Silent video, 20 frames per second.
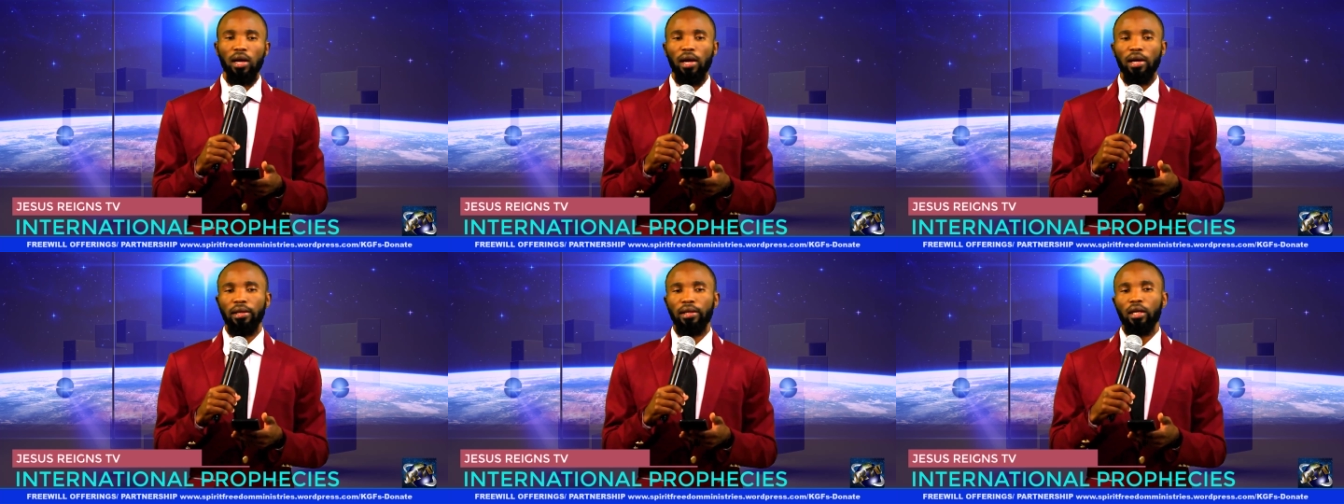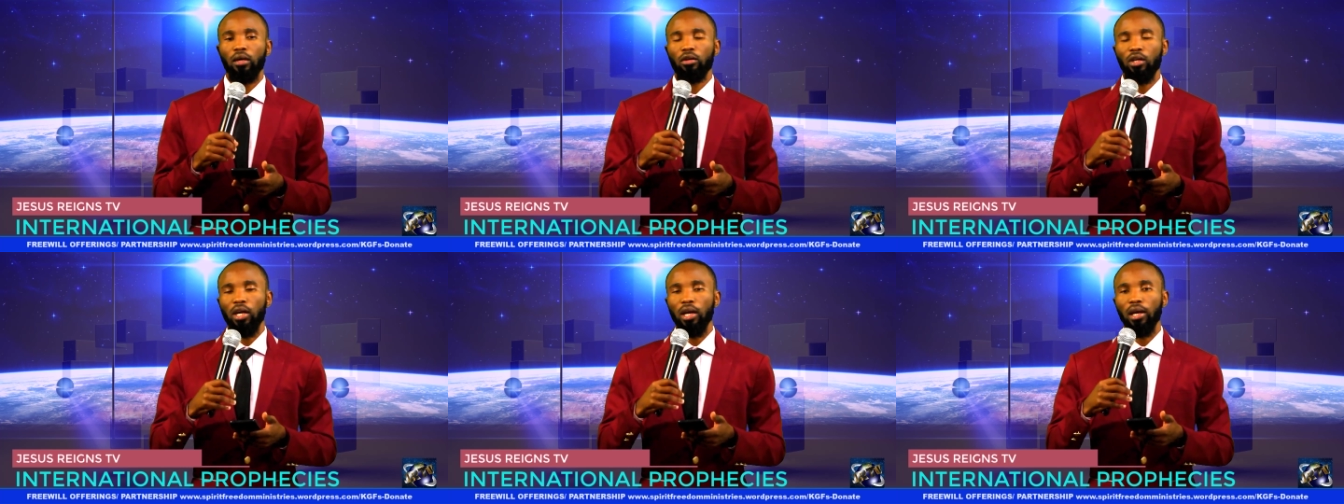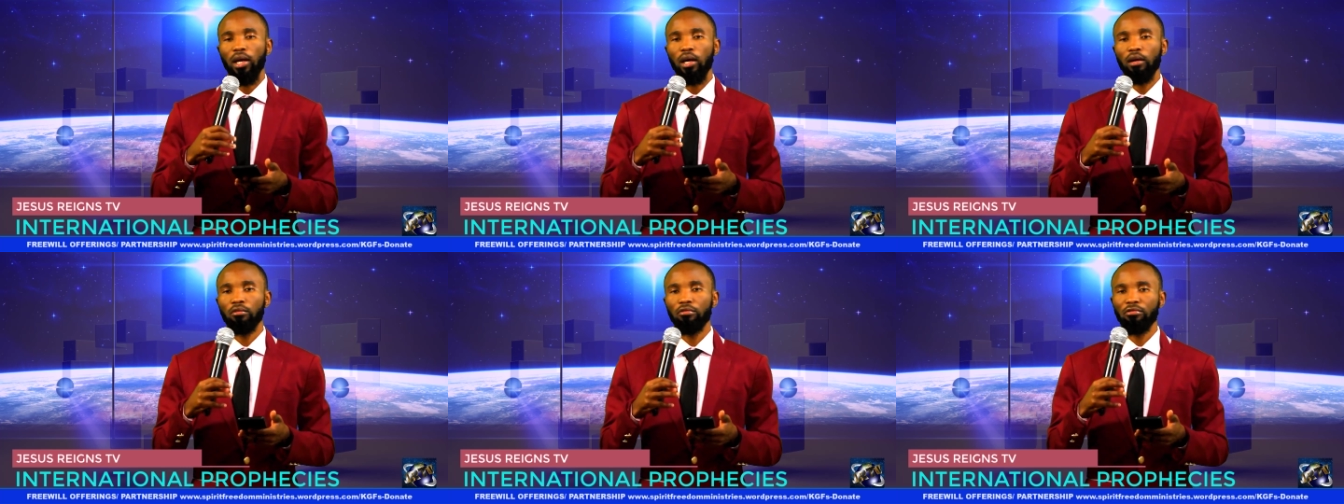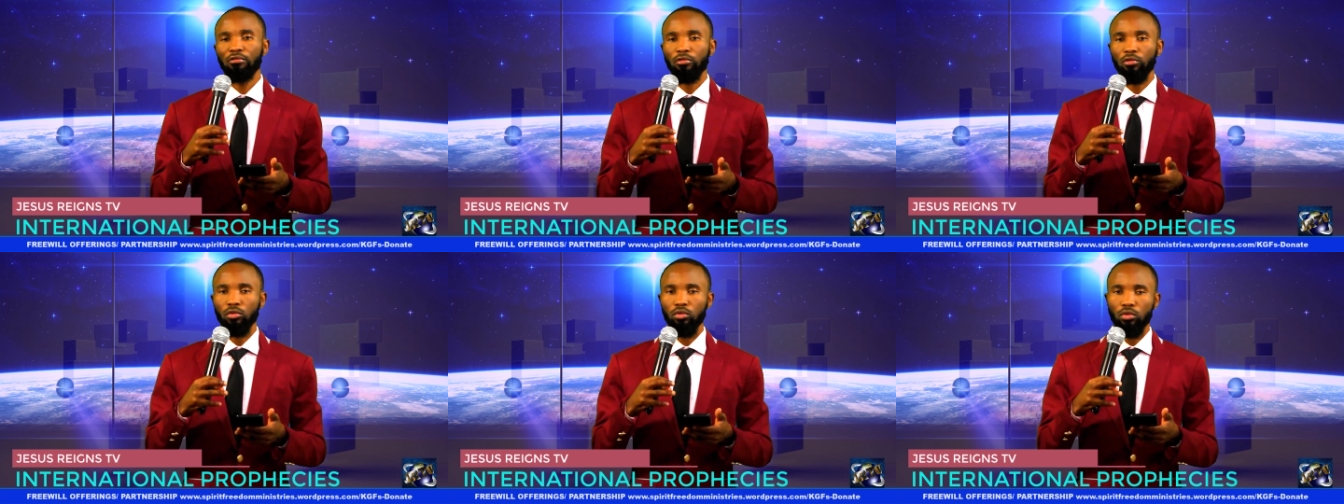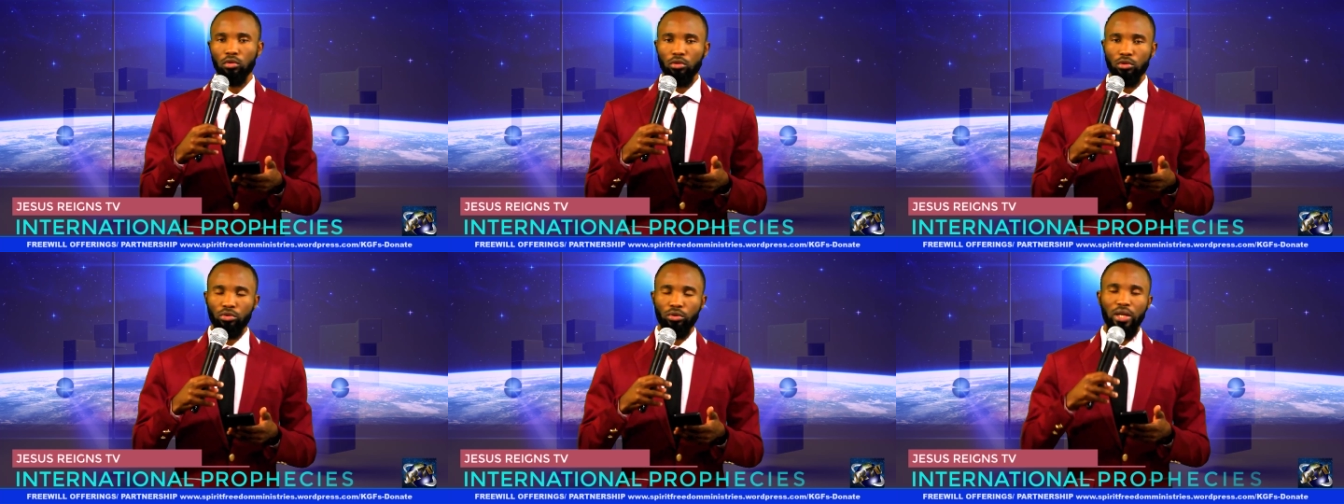And I would love
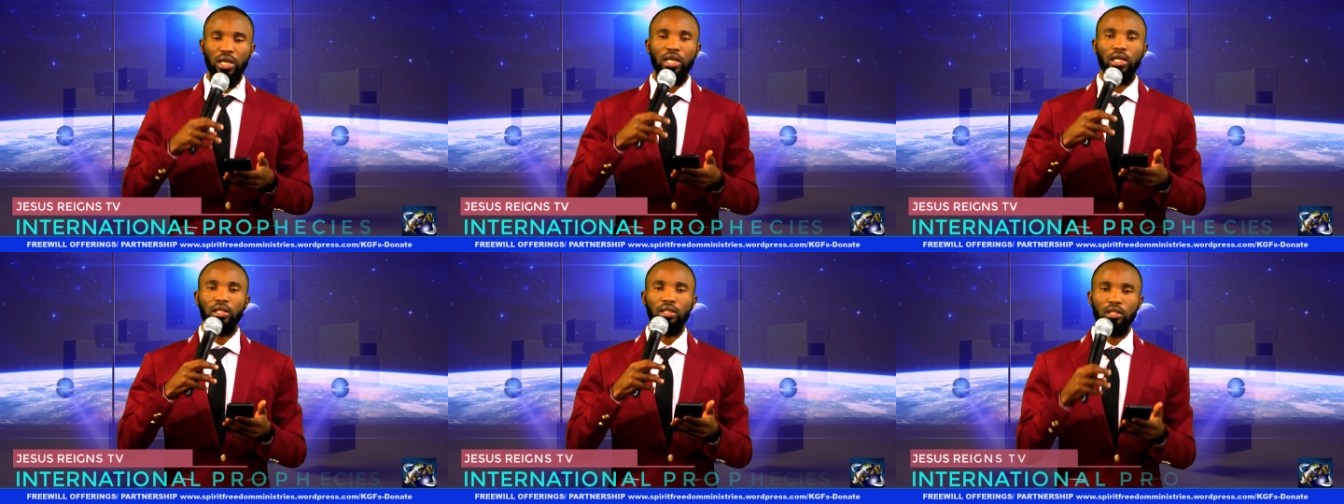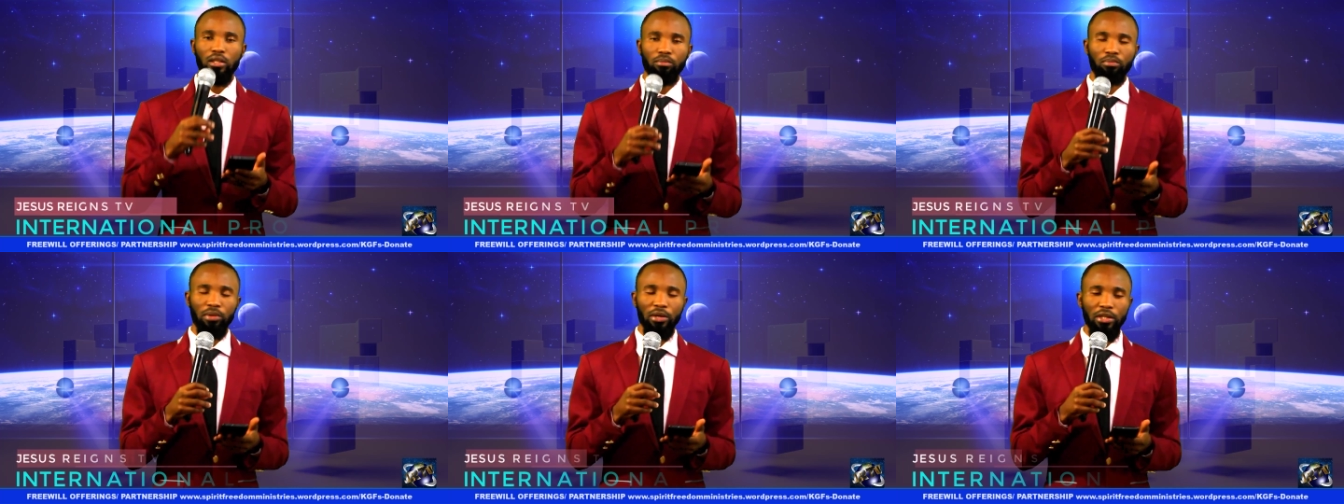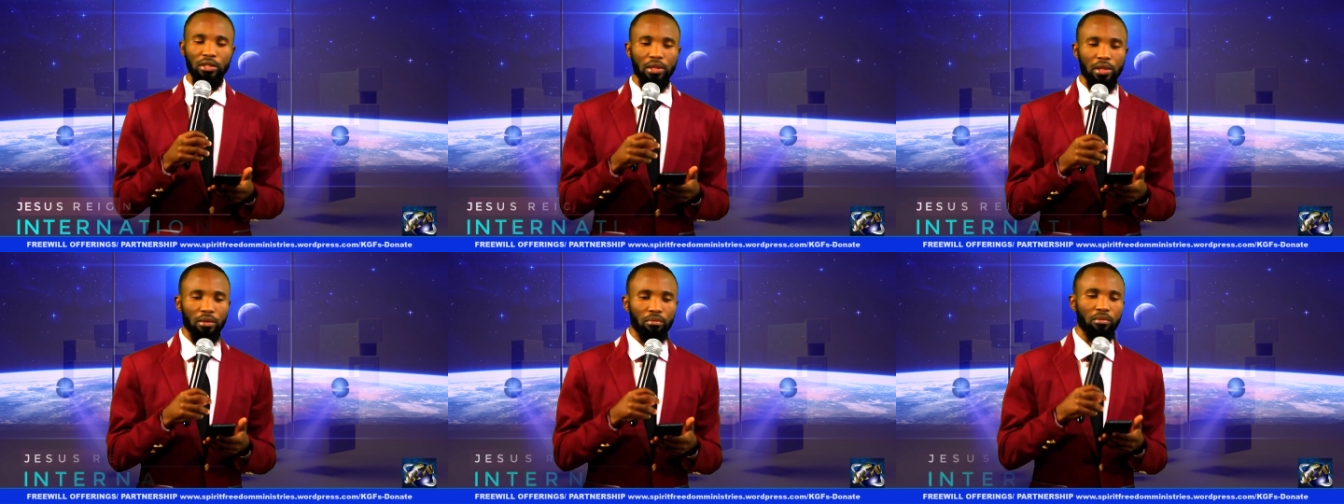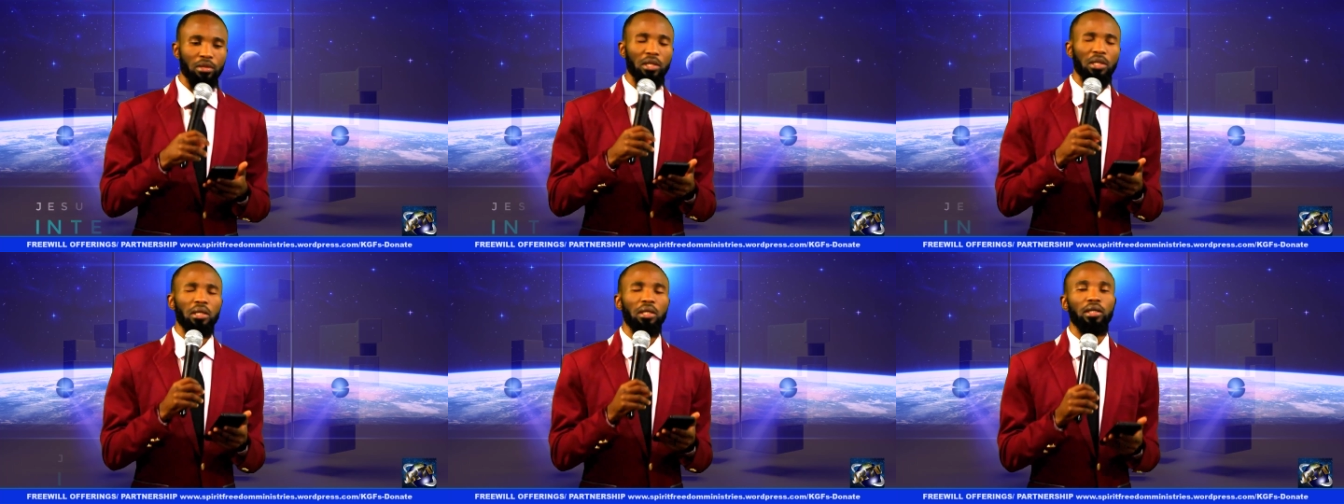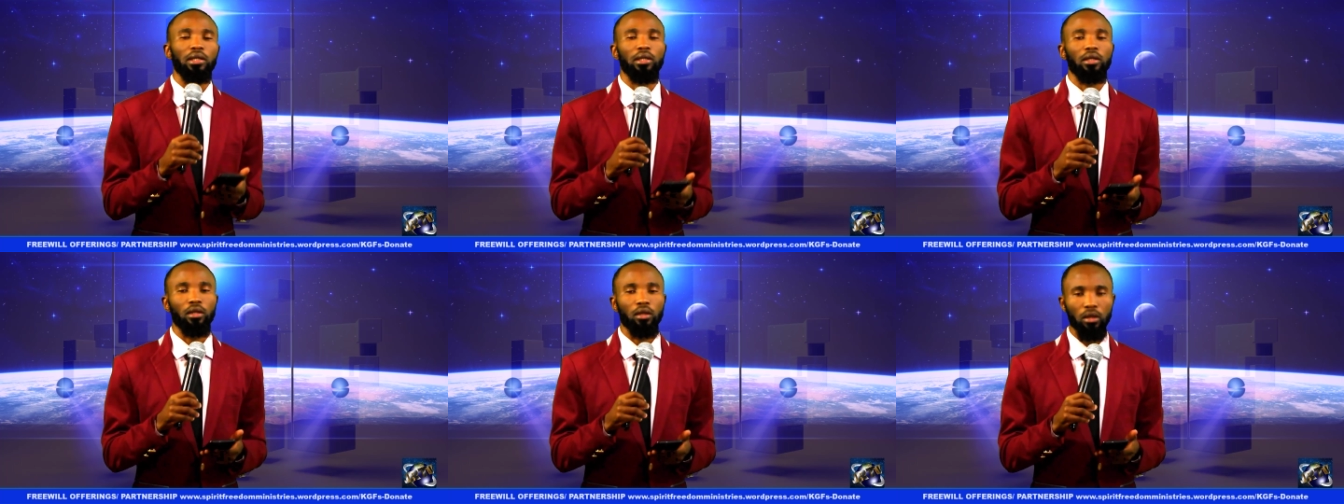to interpret the
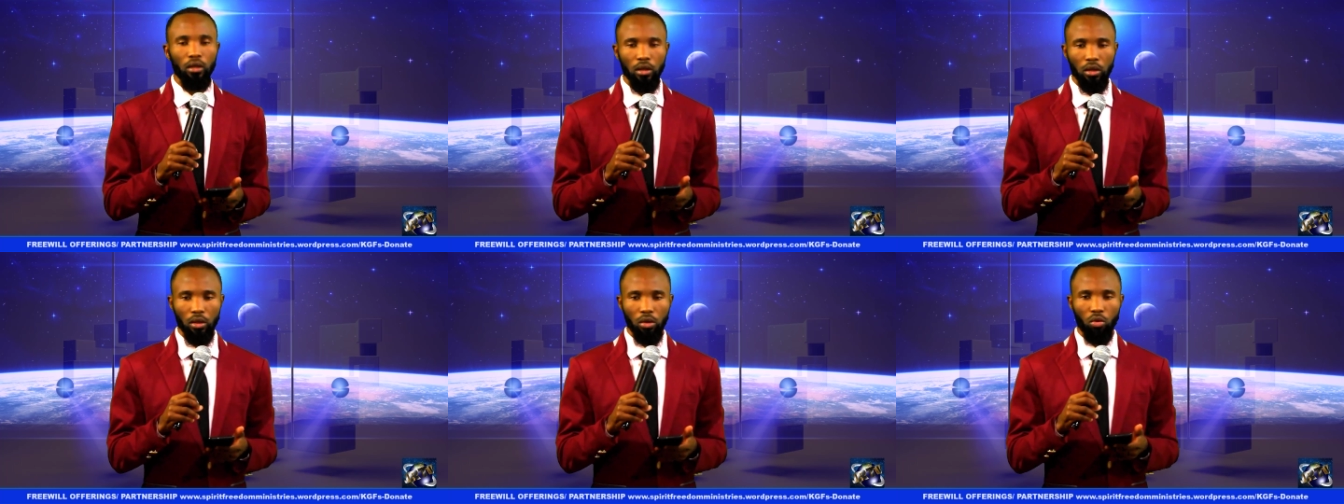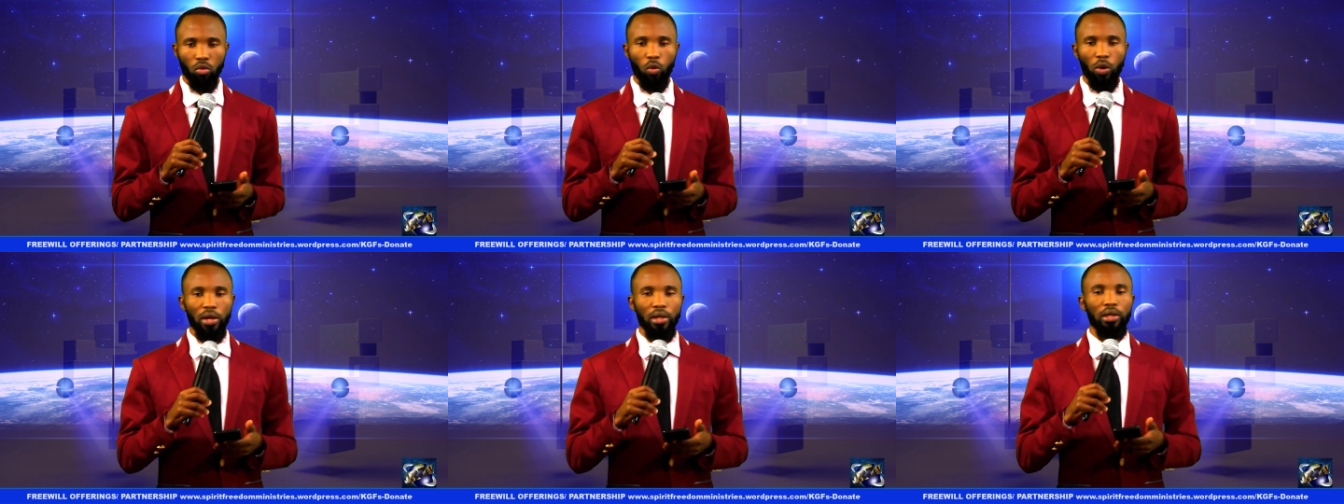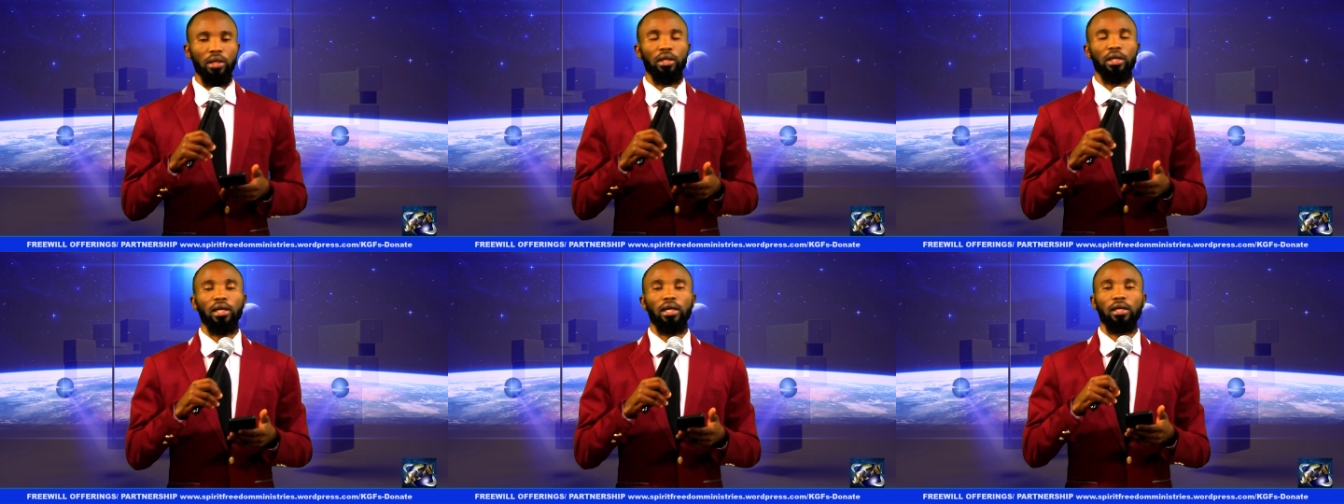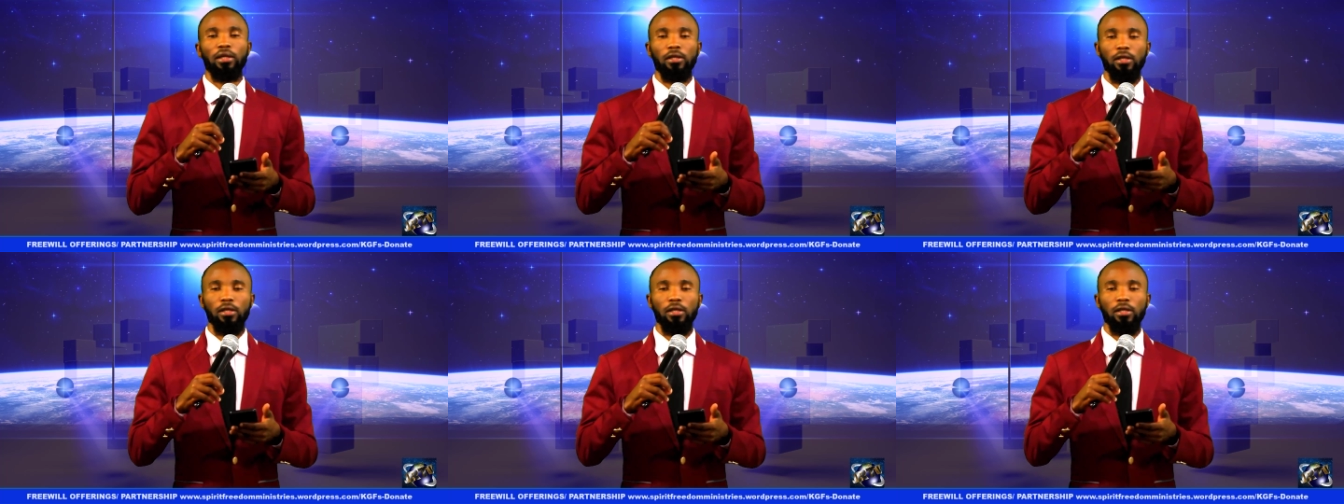meaning when